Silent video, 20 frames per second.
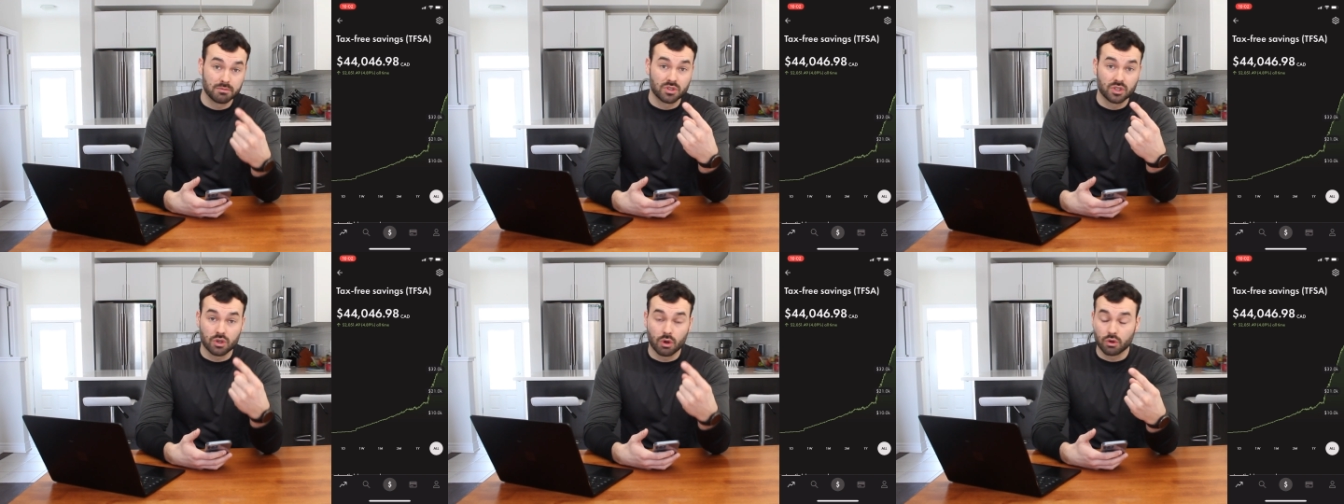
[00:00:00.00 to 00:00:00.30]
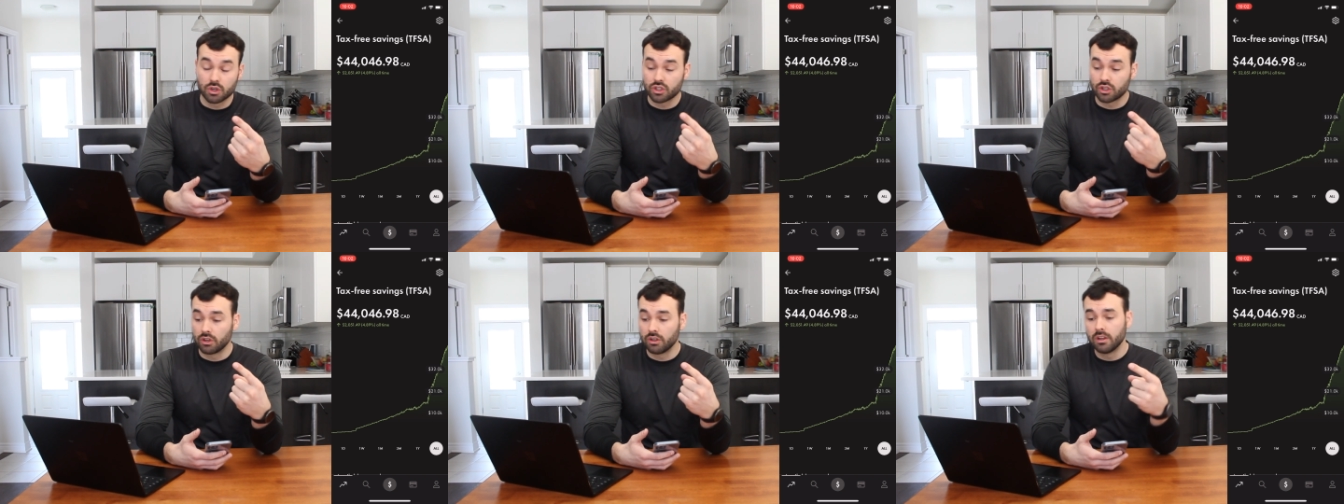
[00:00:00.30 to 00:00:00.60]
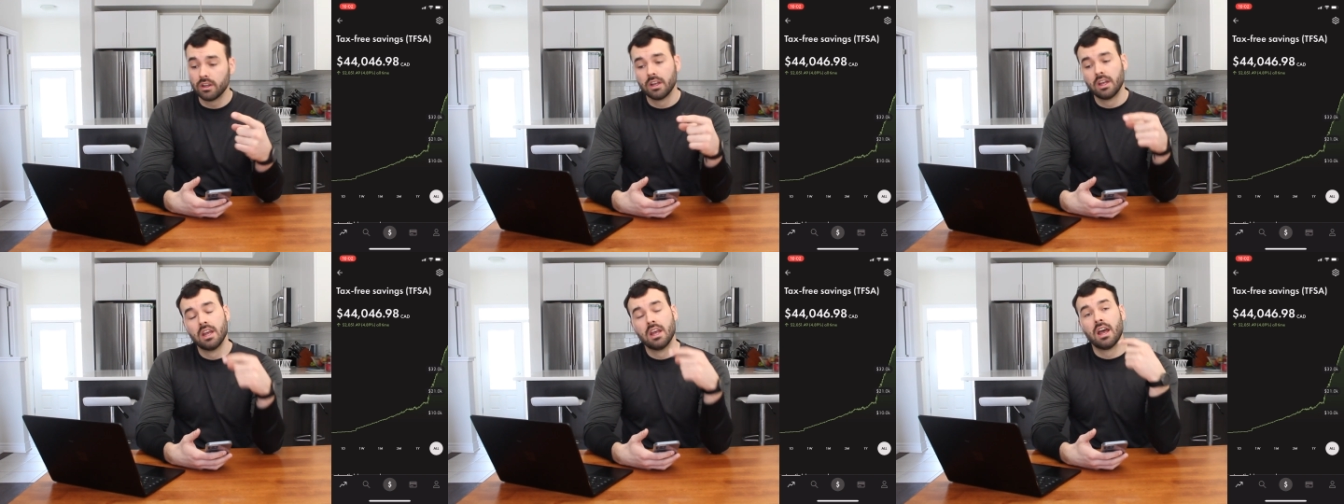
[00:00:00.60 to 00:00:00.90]
Social.
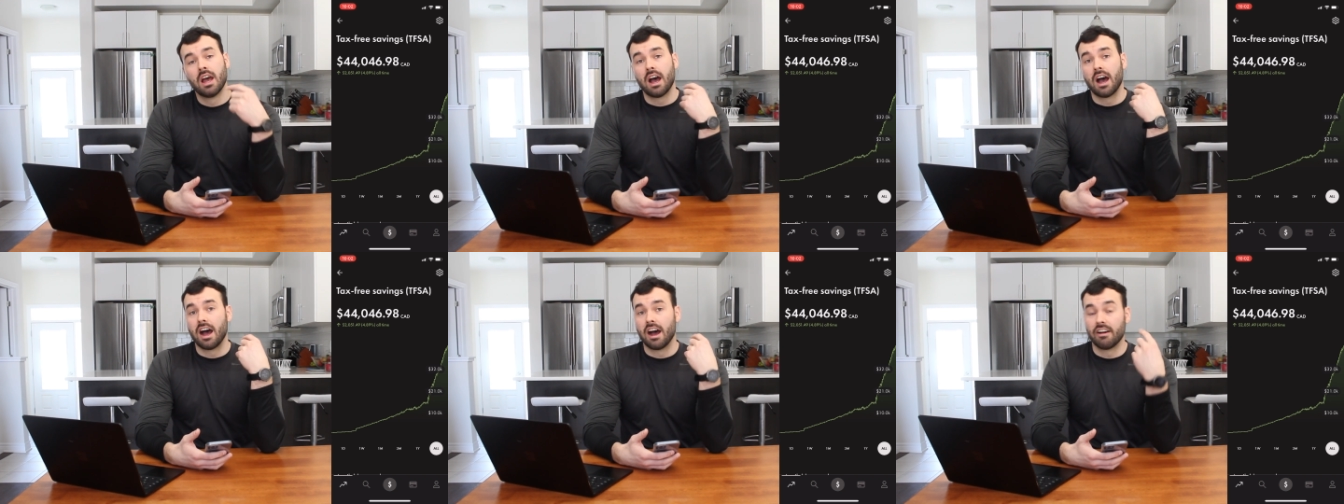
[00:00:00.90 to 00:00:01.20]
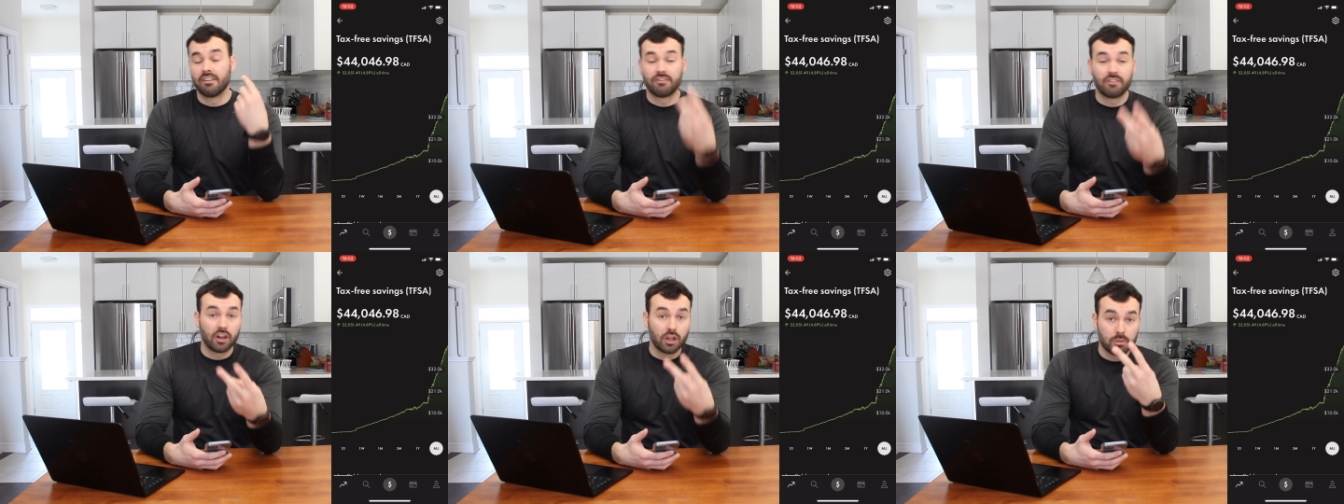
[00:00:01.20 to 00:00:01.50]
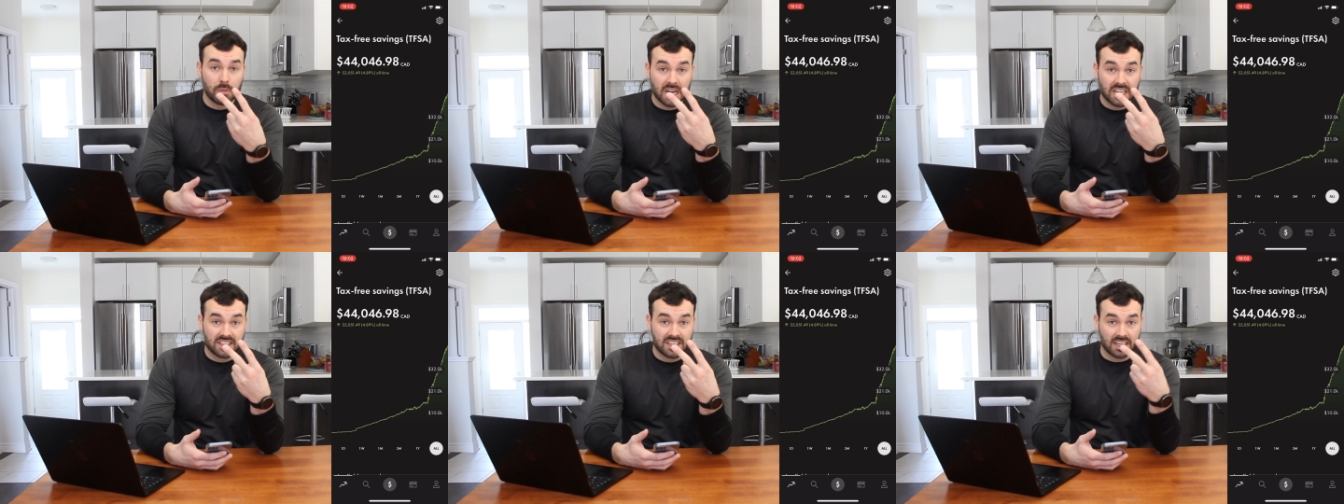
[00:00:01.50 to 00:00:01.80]
Follow
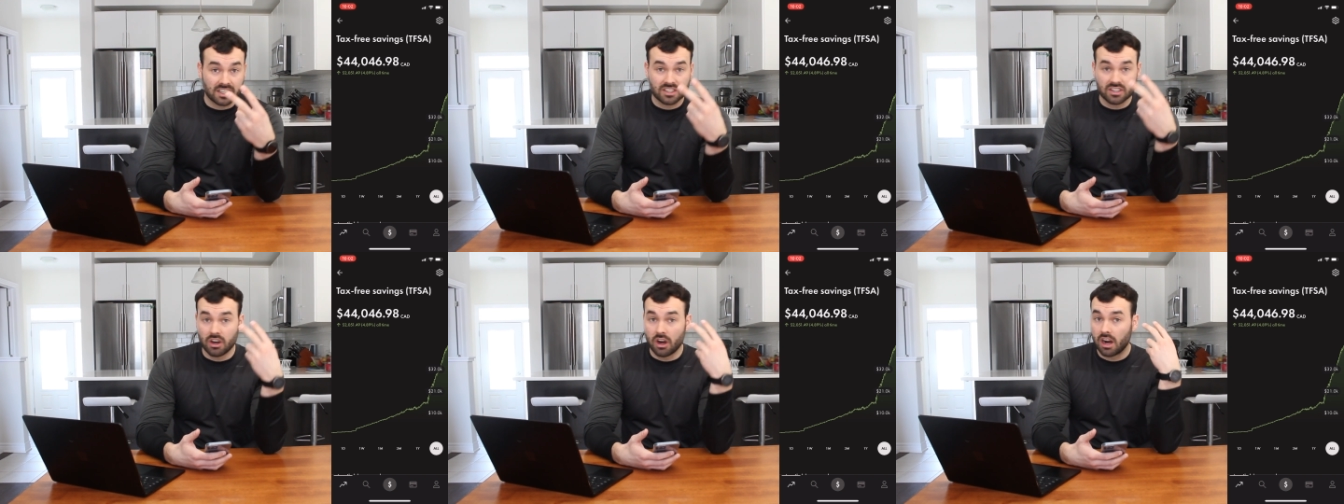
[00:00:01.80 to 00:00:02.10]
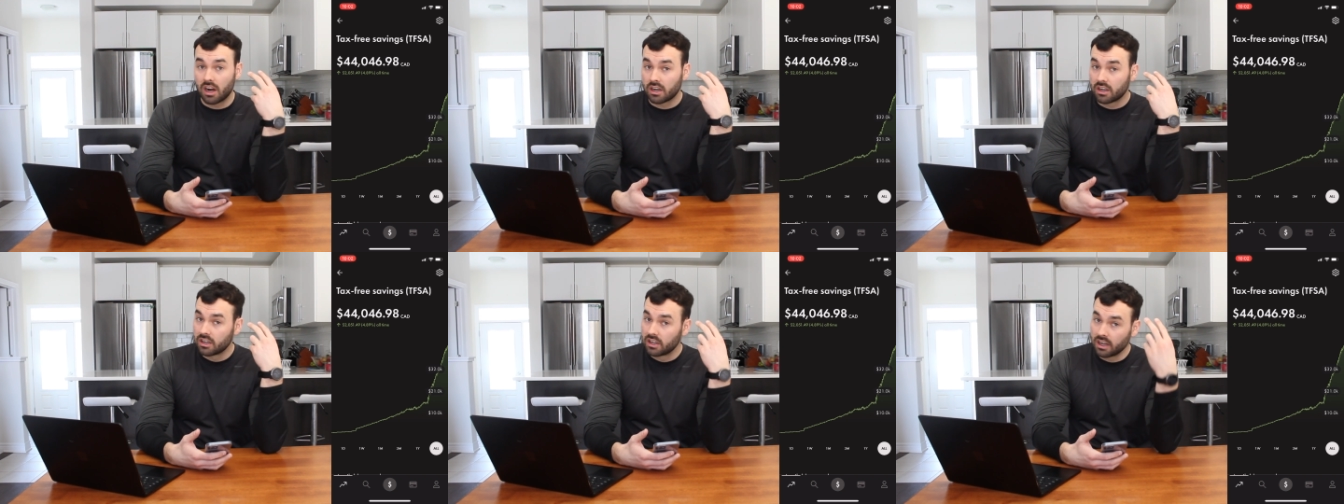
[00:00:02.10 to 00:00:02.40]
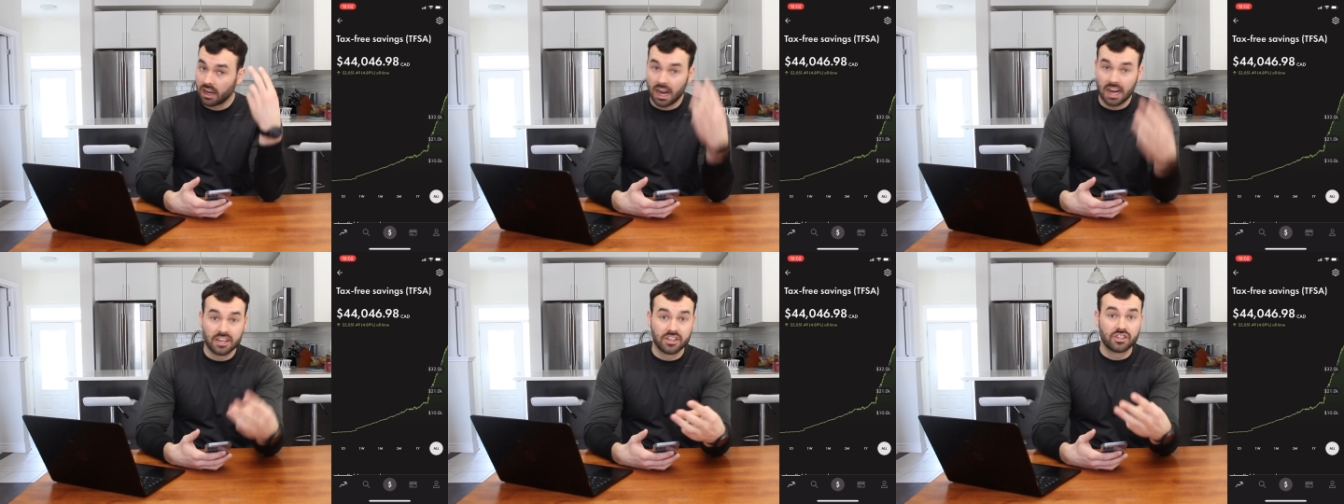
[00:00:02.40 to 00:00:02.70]
my TikTok.
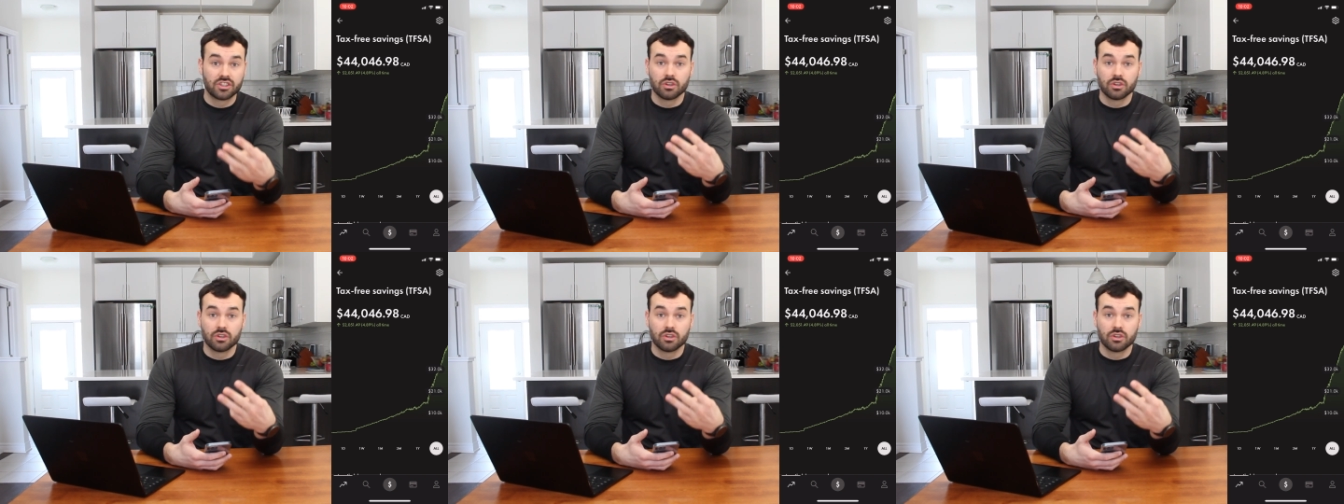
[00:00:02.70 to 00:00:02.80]
I